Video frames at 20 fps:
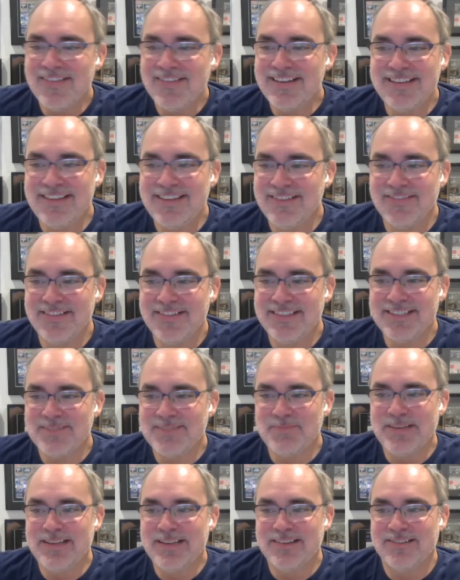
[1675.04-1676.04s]
you would you would
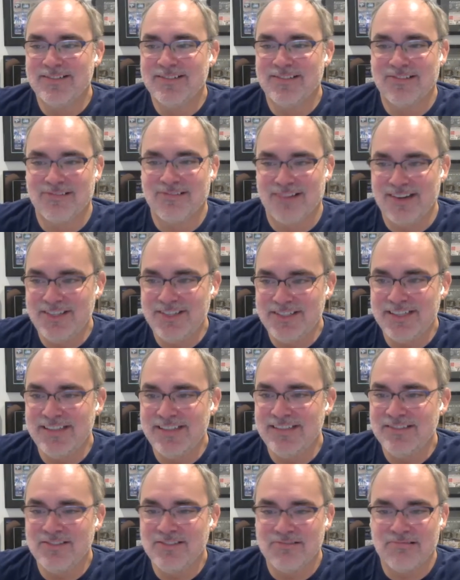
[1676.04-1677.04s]
just be
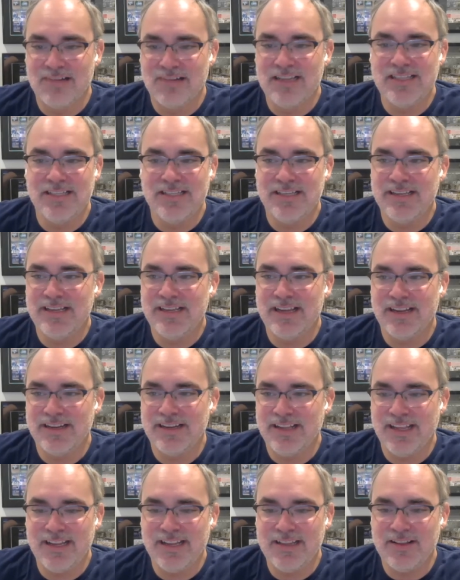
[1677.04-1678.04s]
crunching crazy
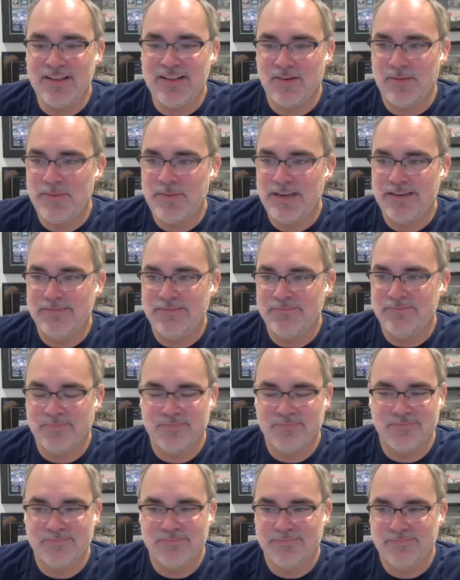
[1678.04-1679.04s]
and again though, I mean,
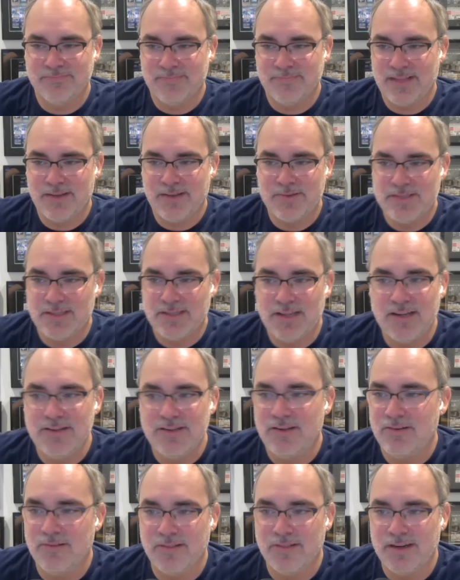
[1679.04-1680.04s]
I was a lot
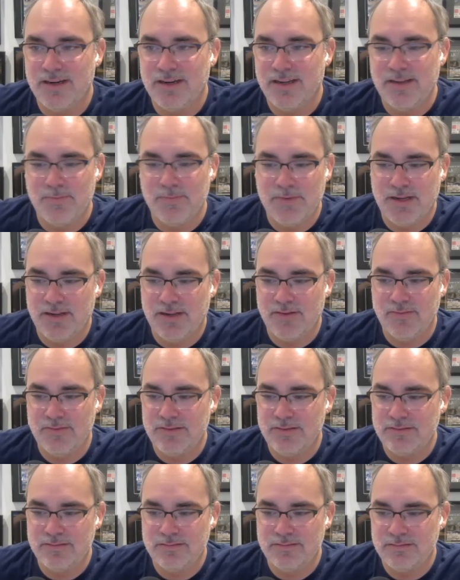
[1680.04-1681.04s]
younger than I am now
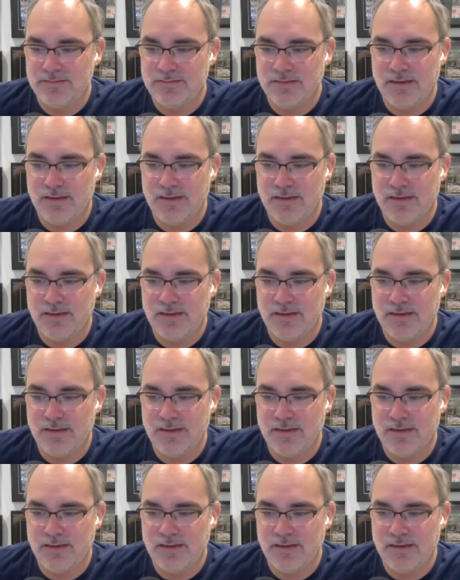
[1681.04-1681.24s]
and